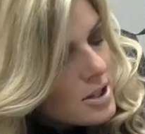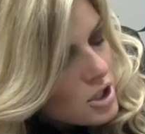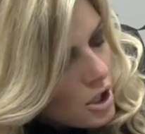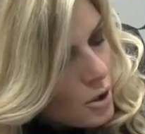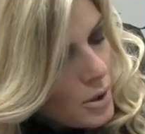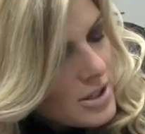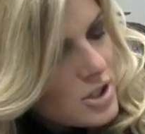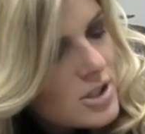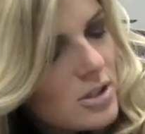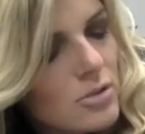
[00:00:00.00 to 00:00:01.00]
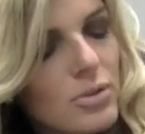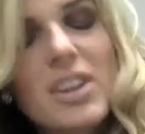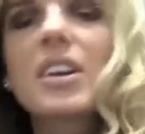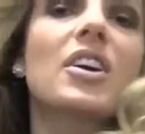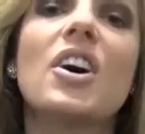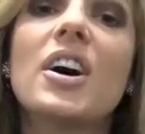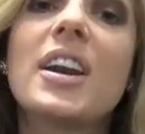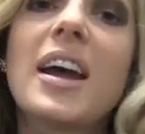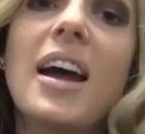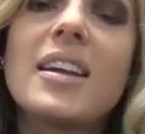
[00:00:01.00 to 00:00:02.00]
The turquoise just looks really
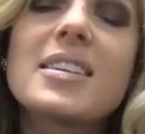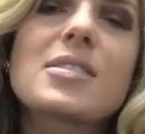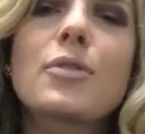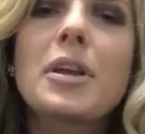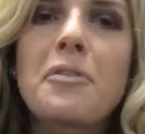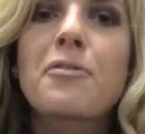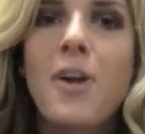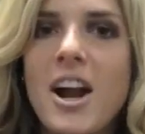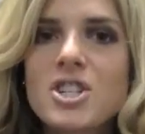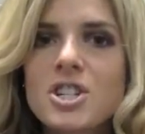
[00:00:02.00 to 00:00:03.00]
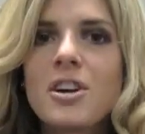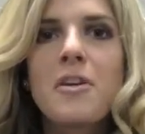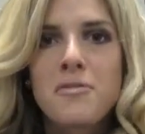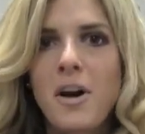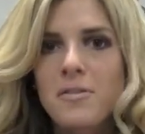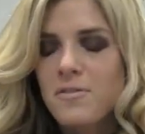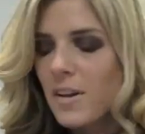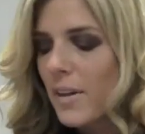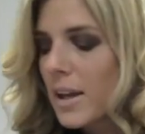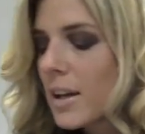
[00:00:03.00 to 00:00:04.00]
good, and it's a really fresh, fun
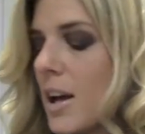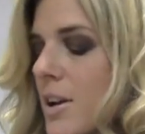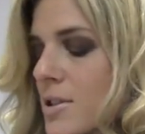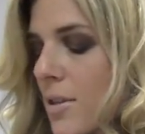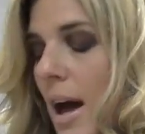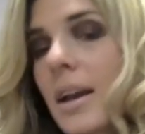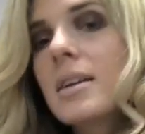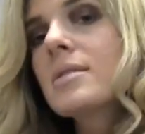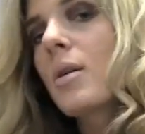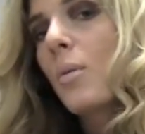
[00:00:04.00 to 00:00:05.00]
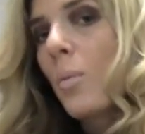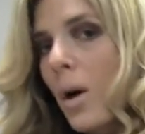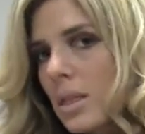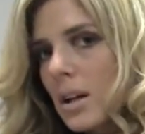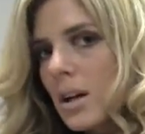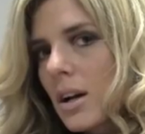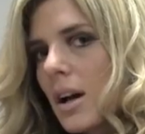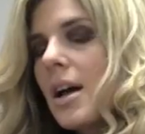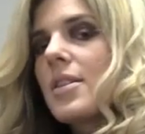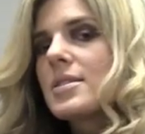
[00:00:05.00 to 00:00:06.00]
feeling. So that is one look.
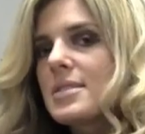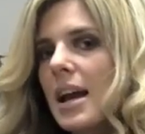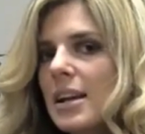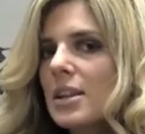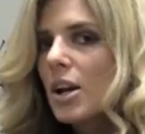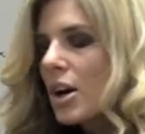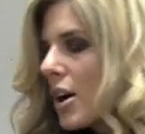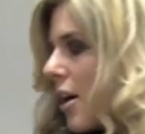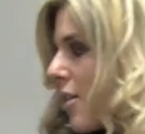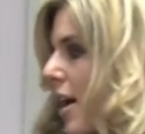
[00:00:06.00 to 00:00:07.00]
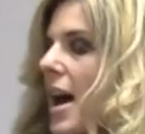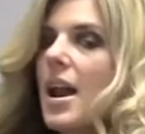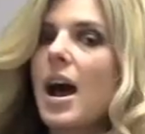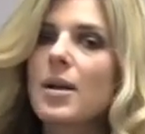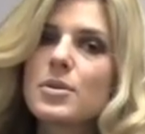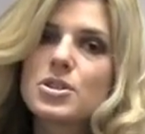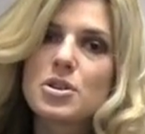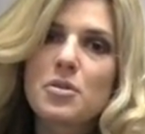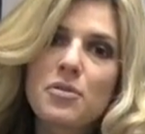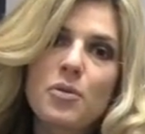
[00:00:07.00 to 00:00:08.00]
The second look that I would
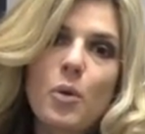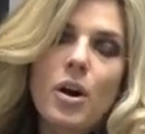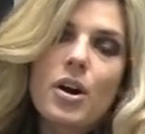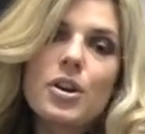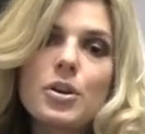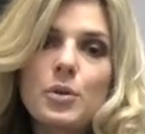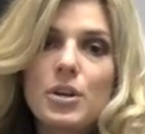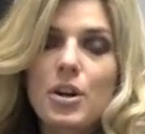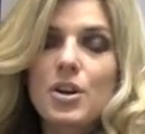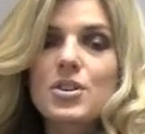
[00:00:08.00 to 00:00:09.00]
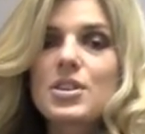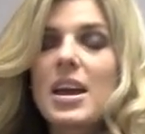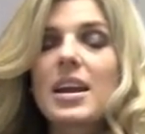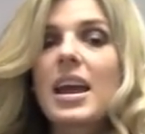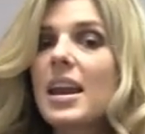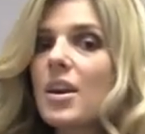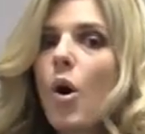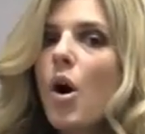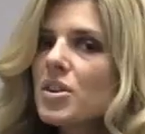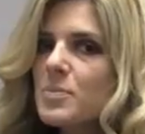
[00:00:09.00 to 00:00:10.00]
do for New Year's, and again, it
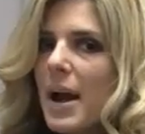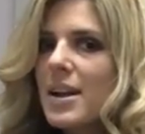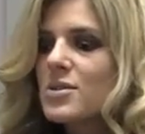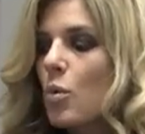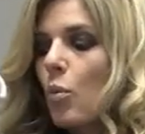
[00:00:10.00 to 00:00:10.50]
all depends